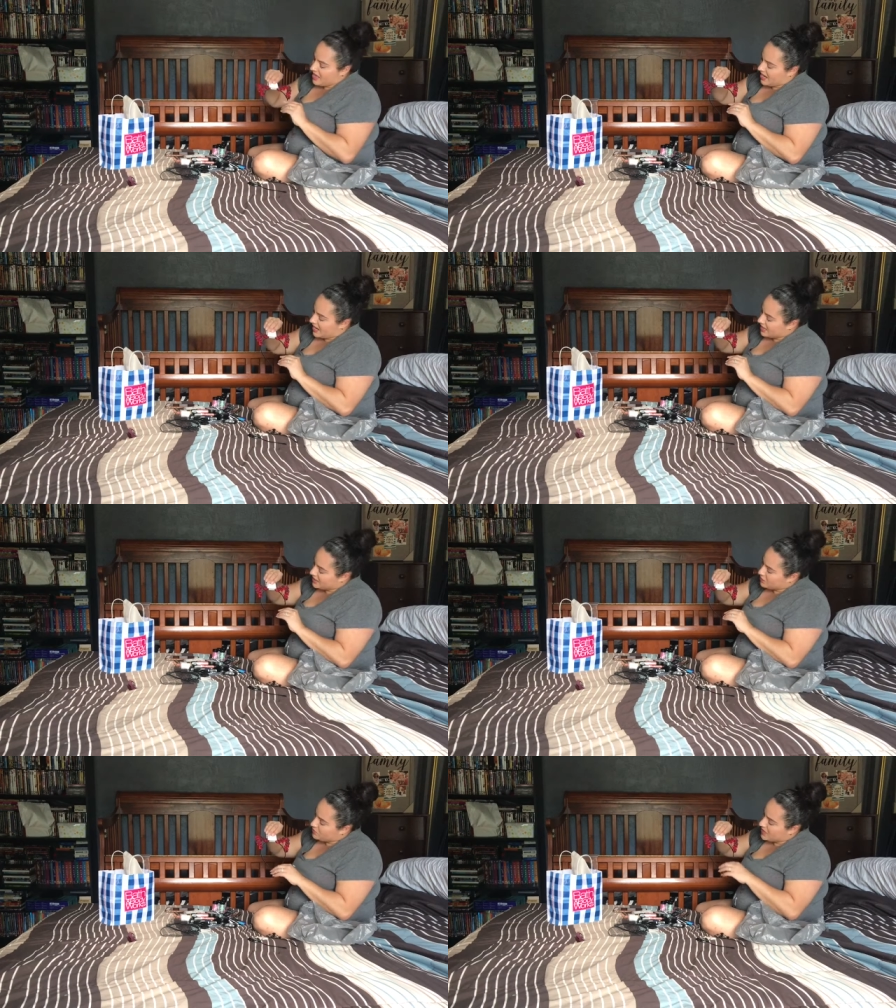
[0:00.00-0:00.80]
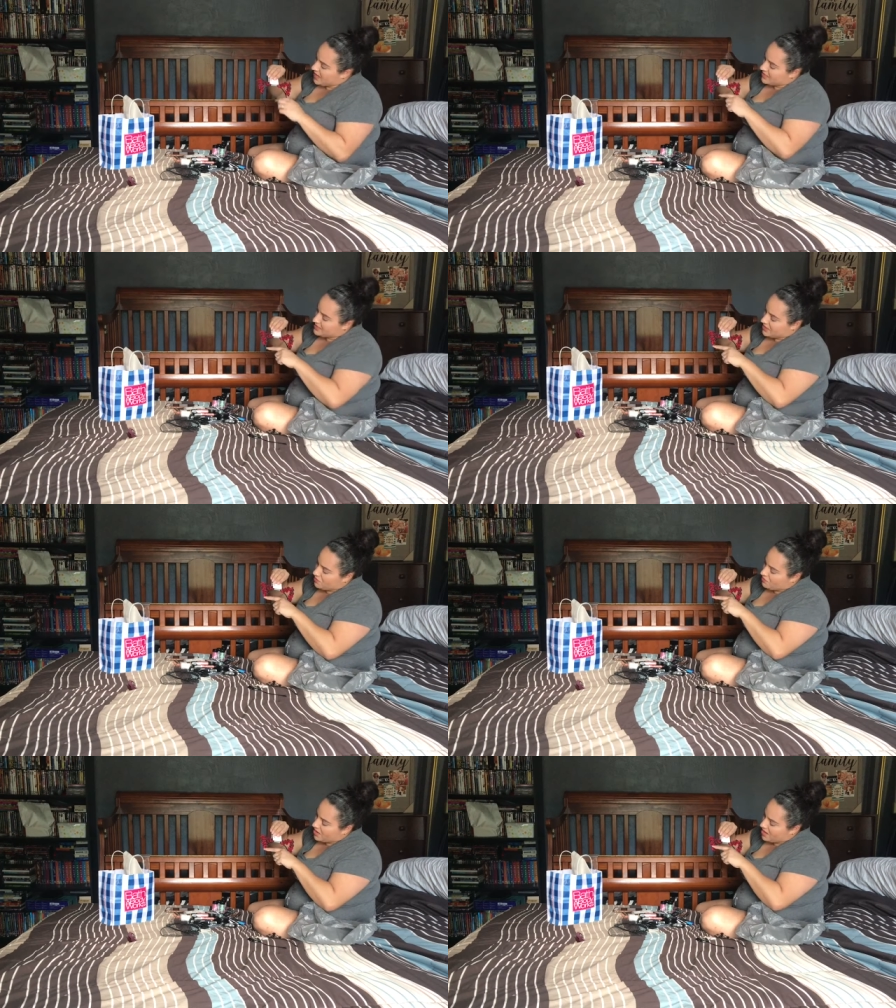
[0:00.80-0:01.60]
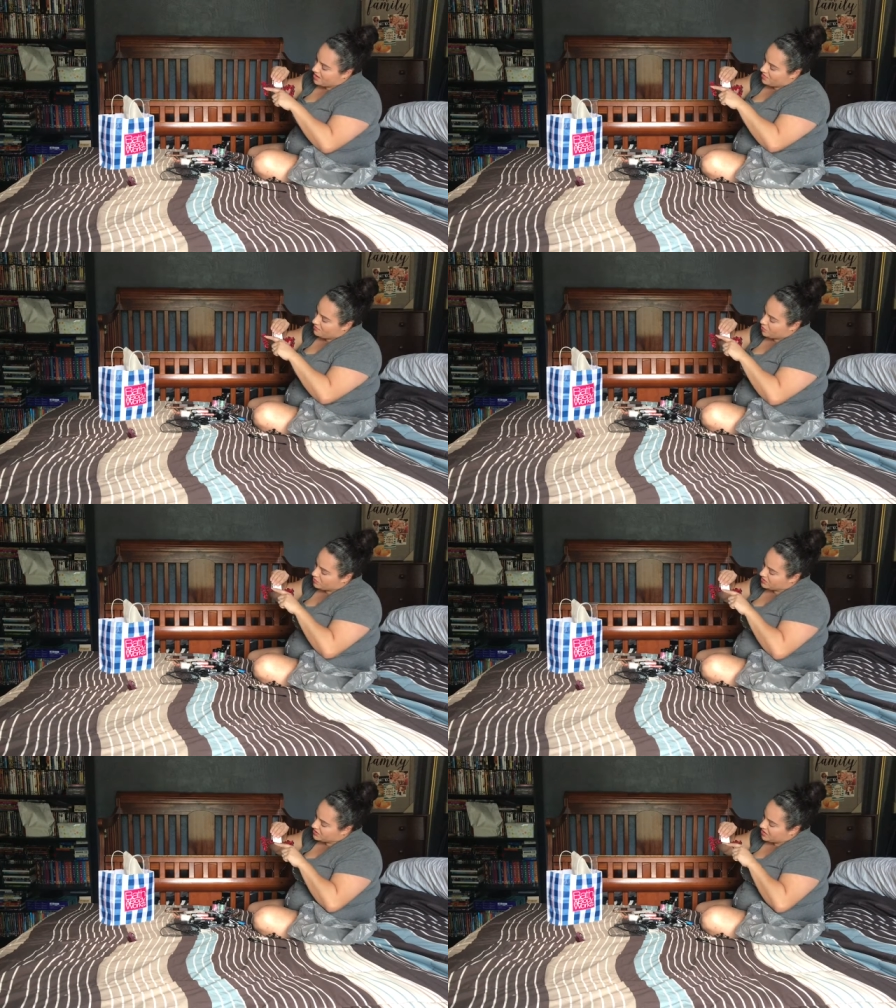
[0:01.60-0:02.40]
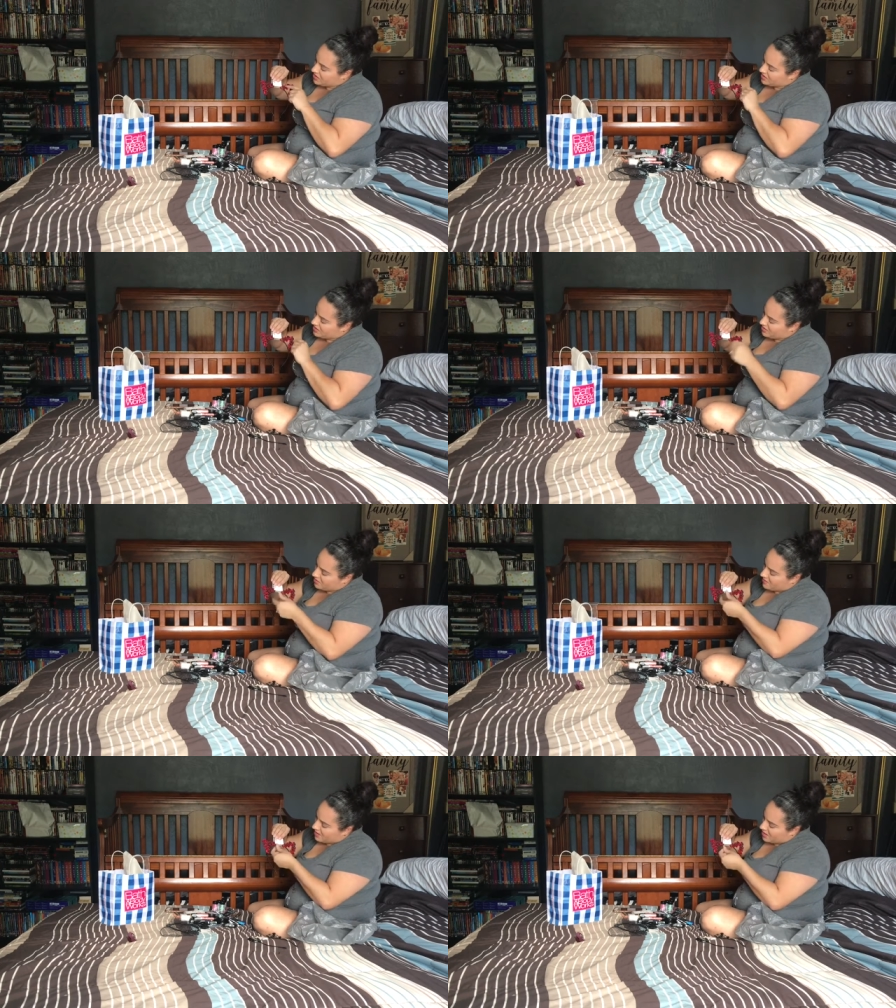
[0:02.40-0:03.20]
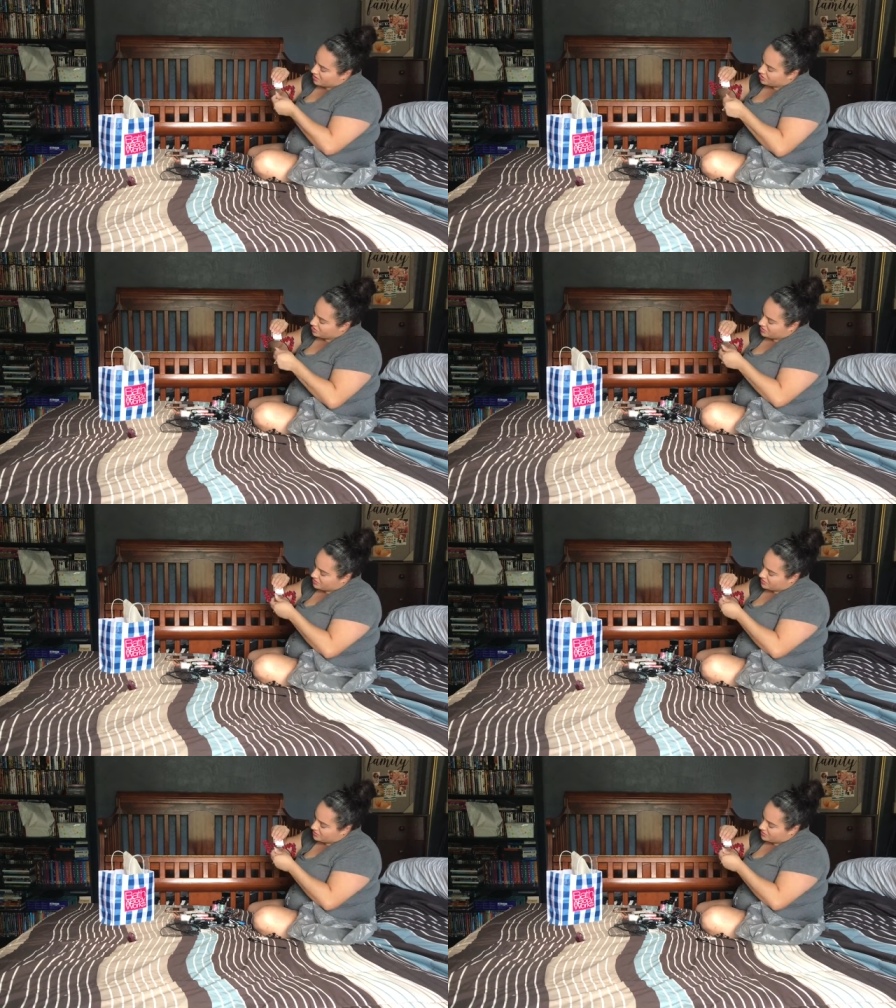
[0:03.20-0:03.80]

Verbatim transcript: And I got this one that has like red roses on it. Oh my gosh.